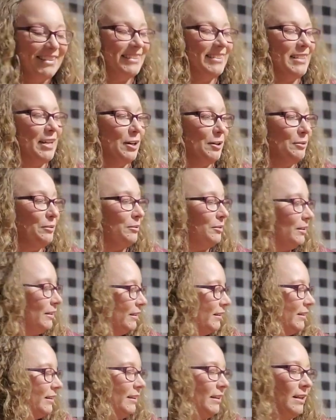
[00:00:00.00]
So
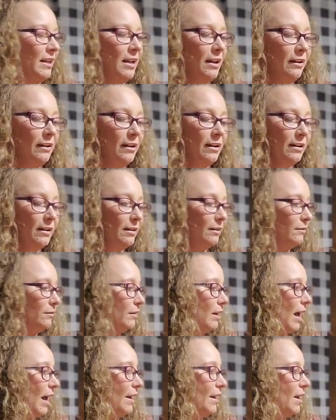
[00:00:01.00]

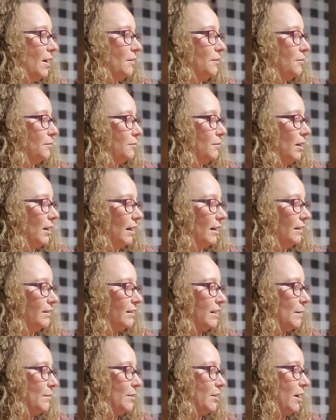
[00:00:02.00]
I know
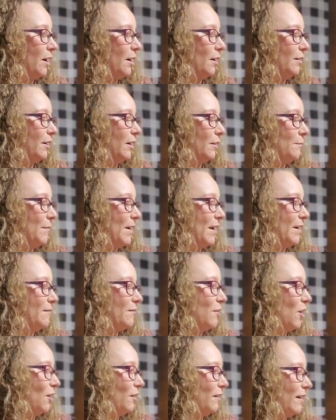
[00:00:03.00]
some of y'all may have
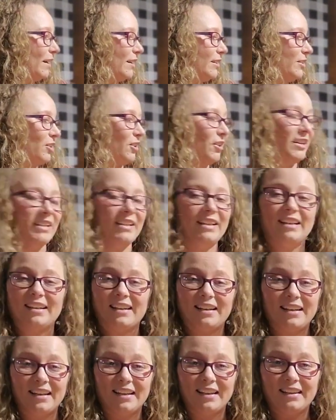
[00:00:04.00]
already started
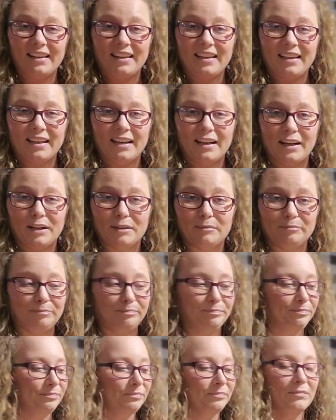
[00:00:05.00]
getting in the
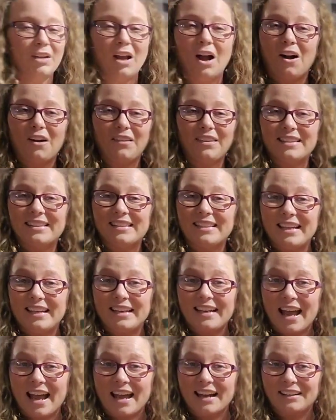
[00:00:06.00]
all the seed
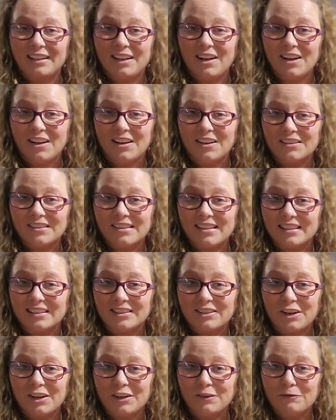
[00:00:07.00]
catalogs that
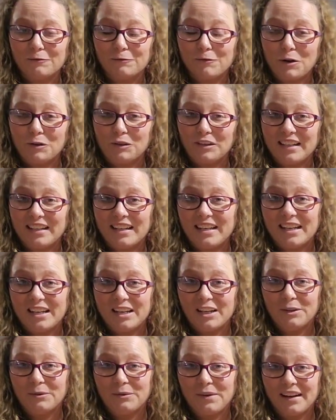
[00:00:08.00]
start rolling
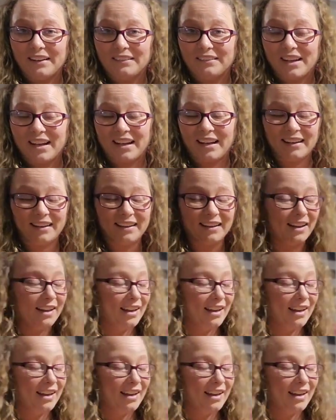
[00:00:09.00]
in around like